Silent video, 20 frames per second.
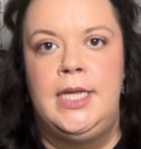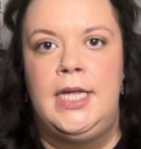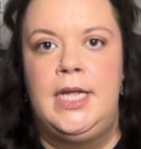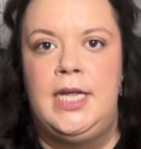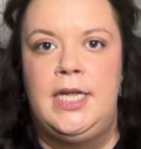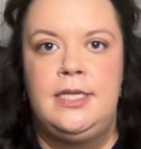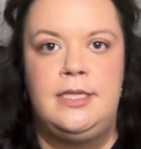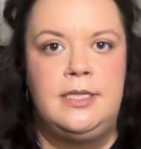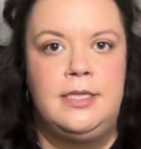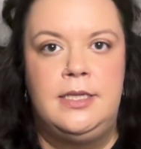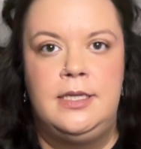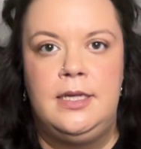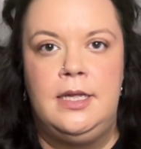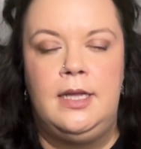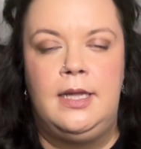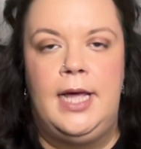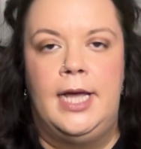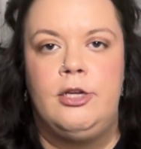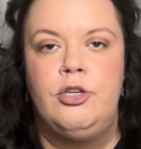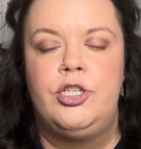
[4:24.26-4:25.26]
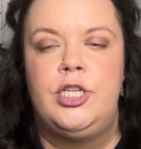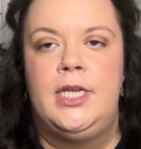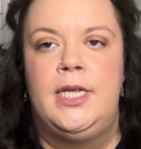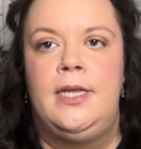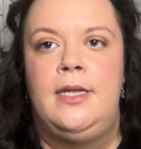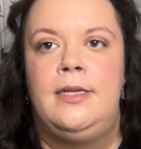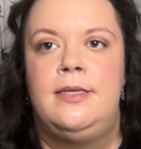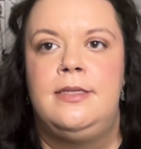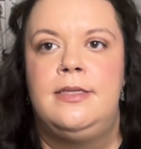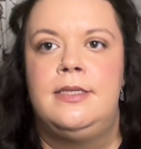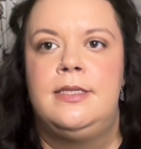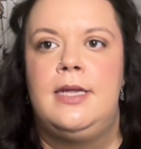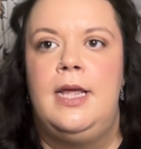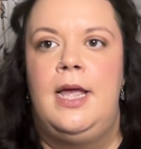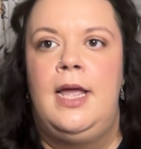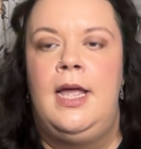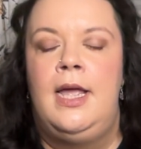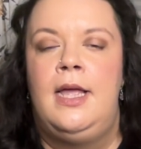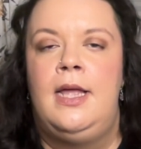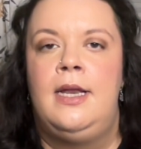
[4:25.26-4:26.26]
into the collections.
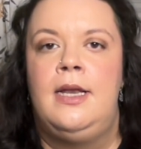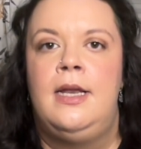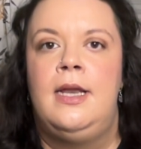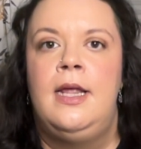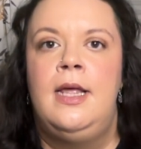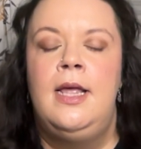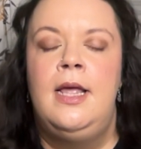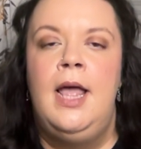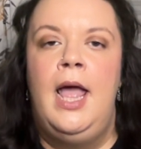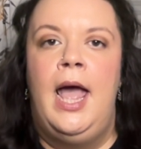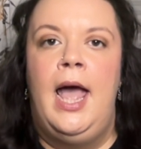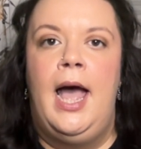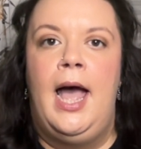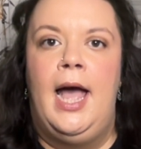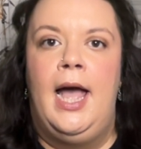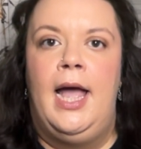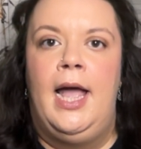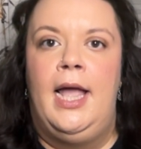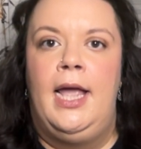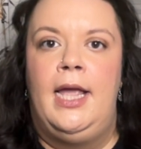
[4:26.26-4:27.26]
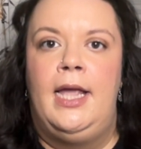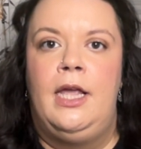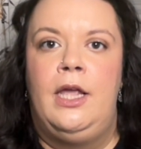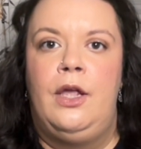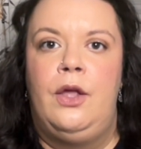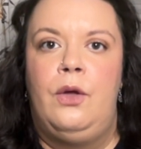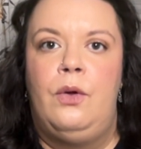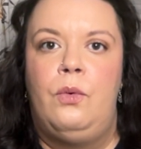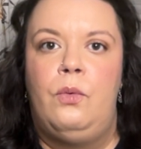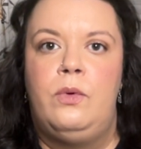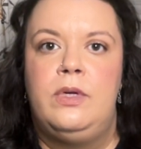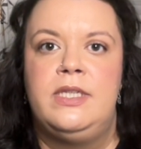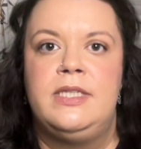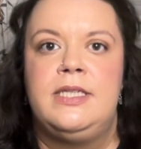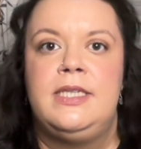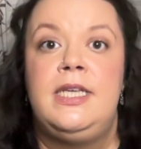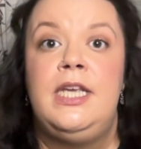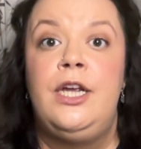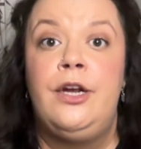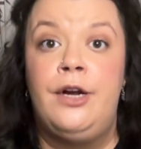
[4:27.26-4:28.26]
And I was
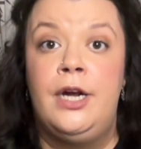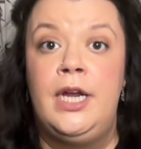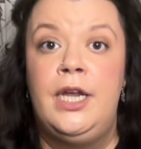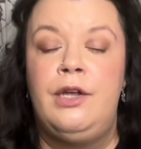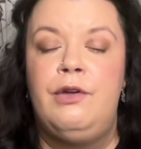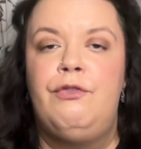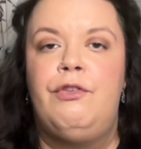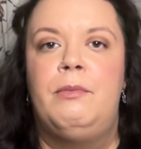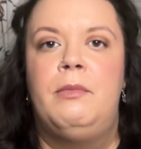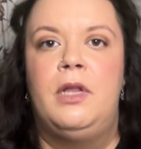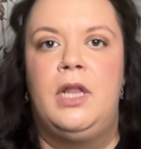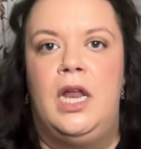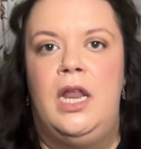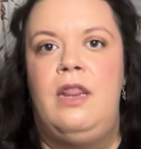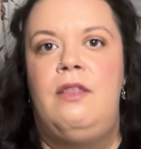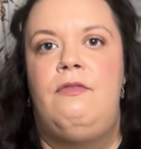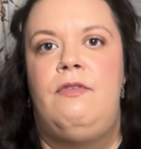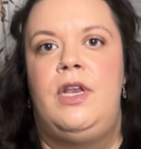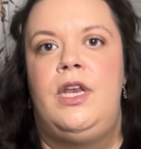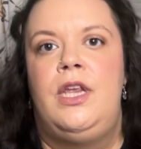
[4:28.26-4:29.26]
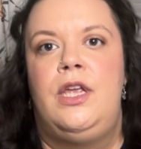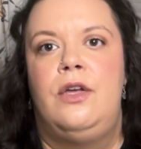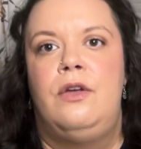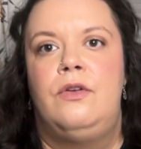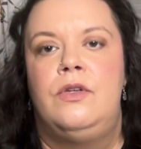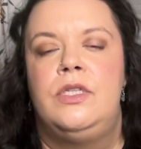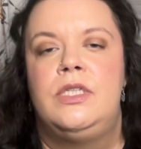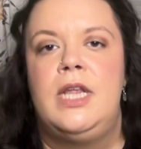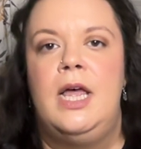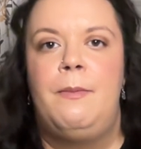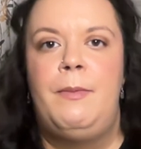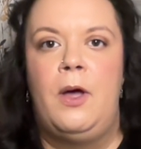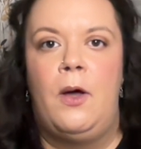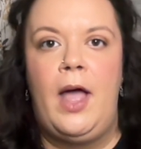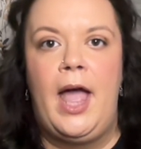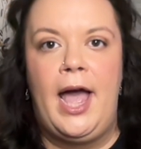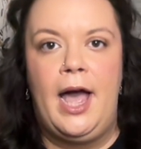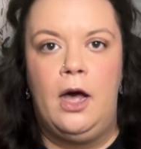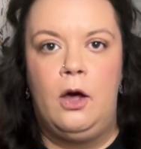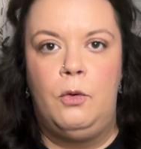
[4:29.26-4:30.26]
hearing from a lot of the videos about
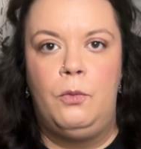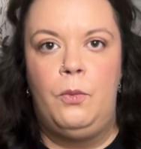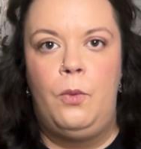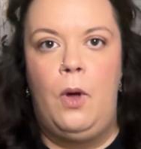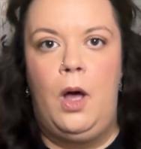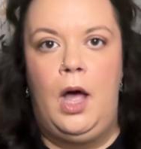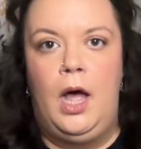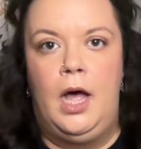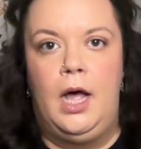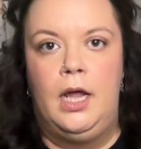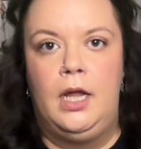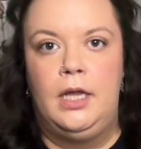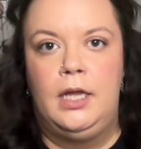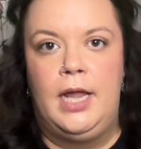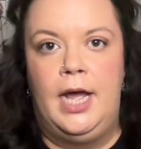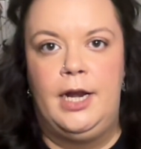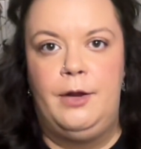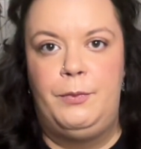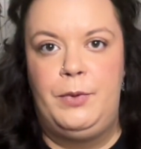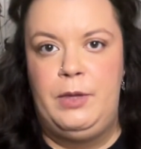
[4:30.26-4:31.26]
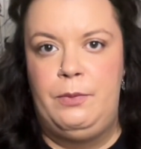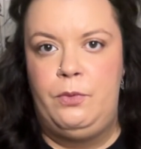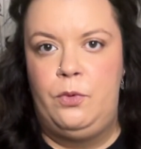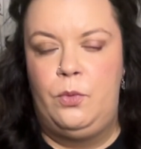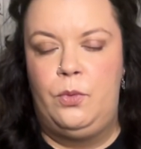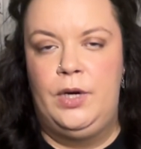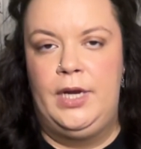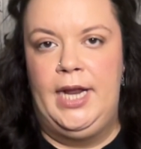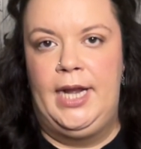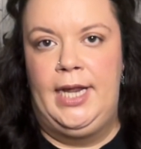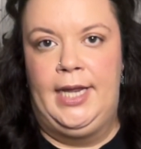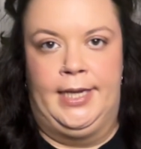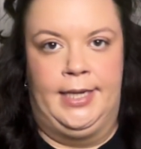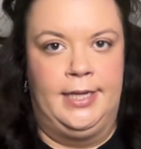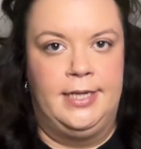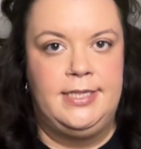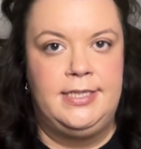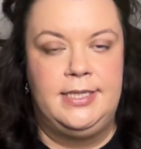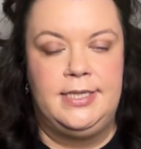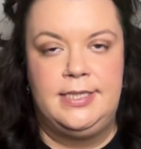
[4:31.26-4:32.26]
how a lot of people were getting
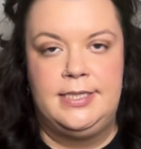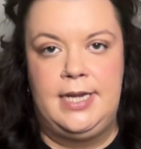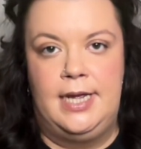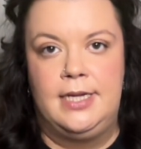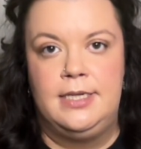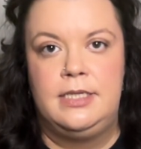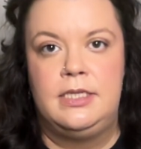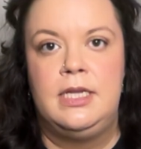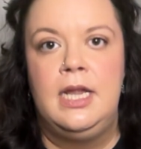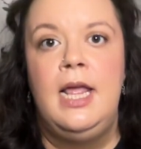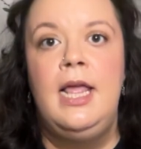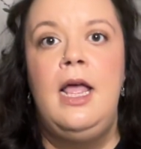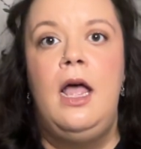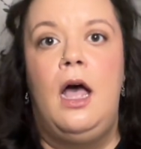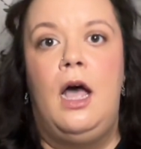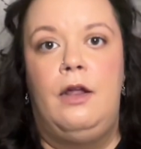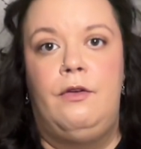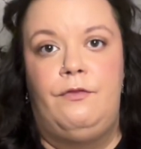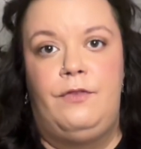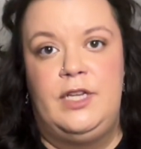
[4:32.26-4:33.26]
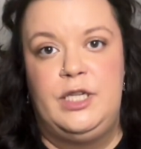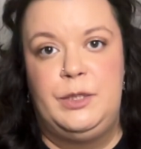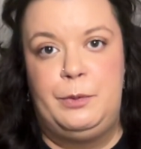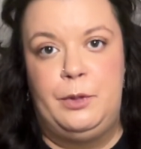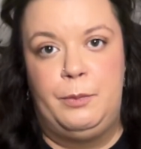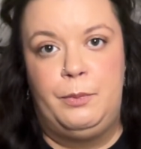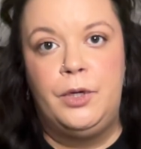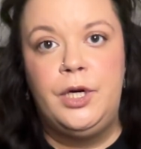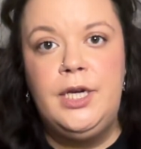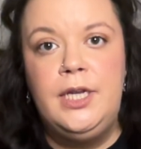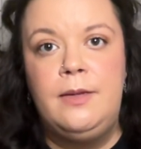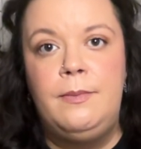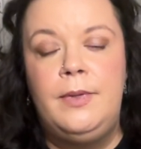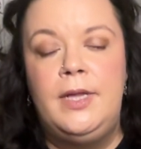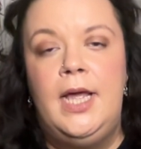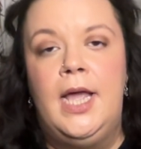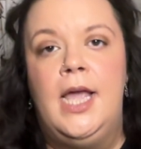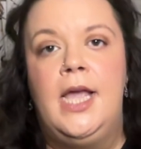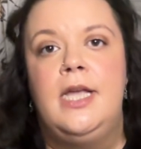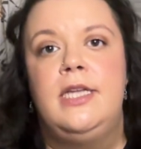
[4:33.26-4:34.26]
success on Facebook
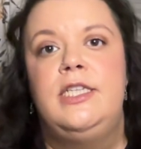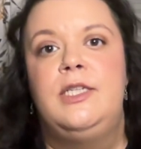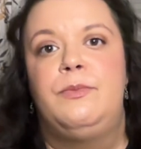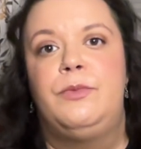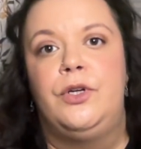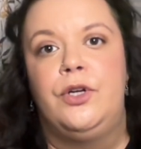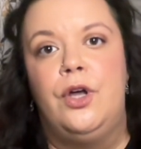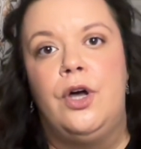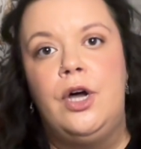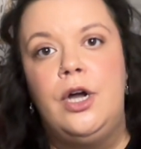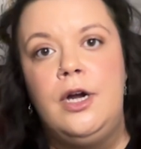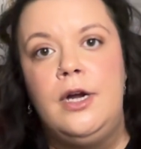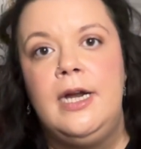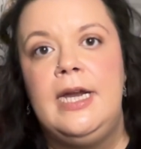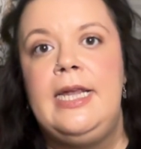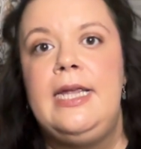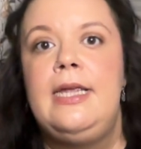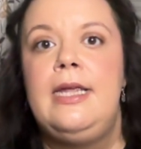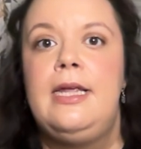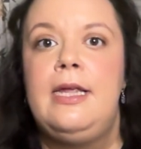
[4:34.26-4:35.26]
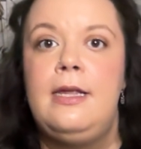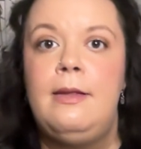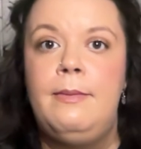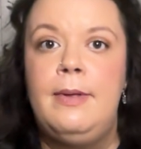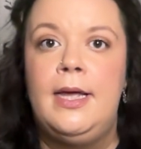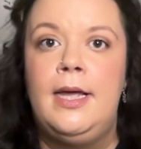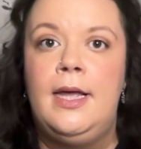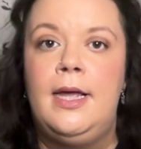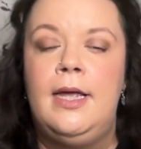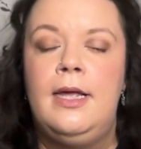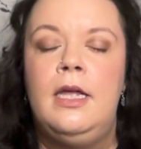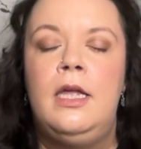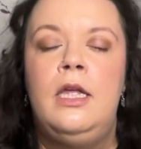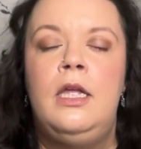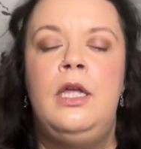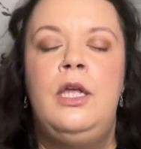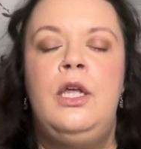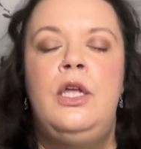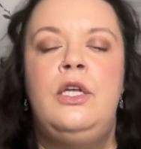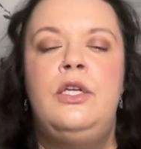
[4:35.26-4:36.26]
Marketplace, Mercari, eBay.
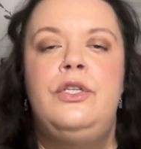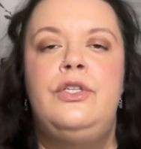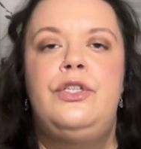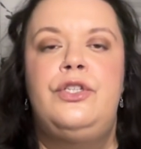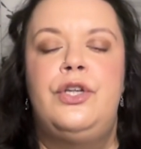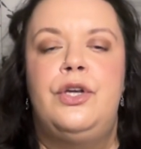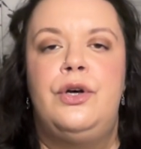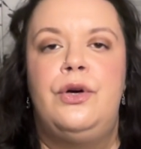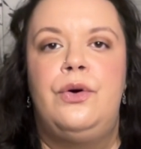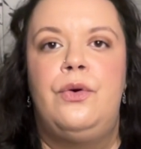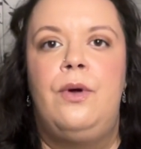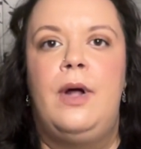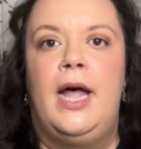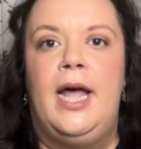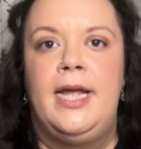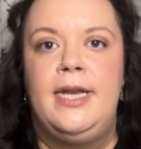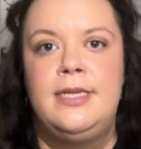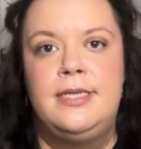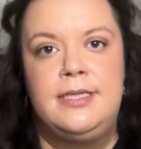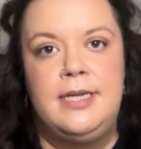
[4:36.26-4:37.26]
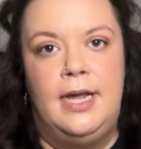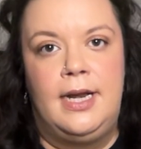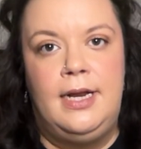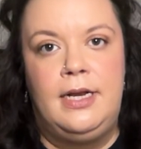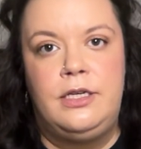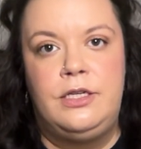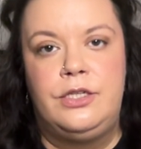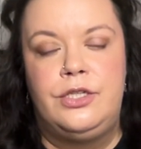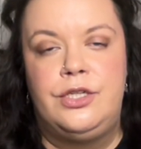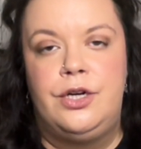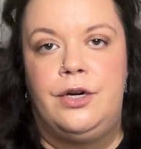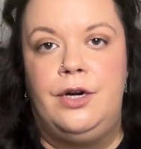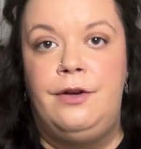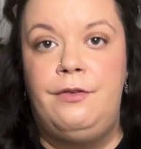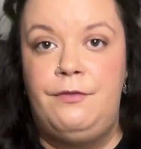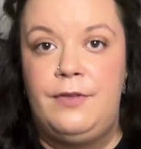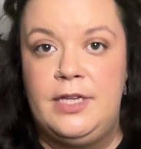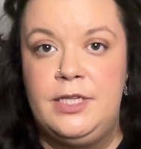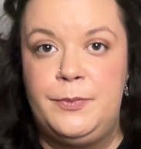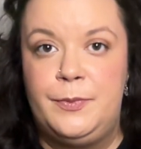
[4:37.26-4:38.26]
So I decided to start on
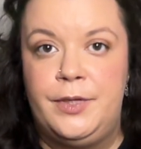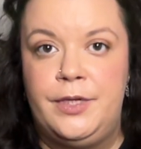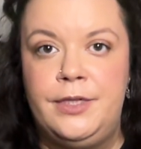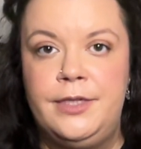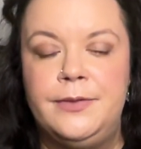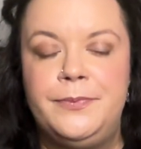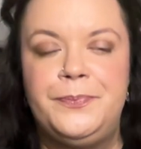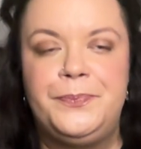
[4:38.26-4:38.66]
Facebook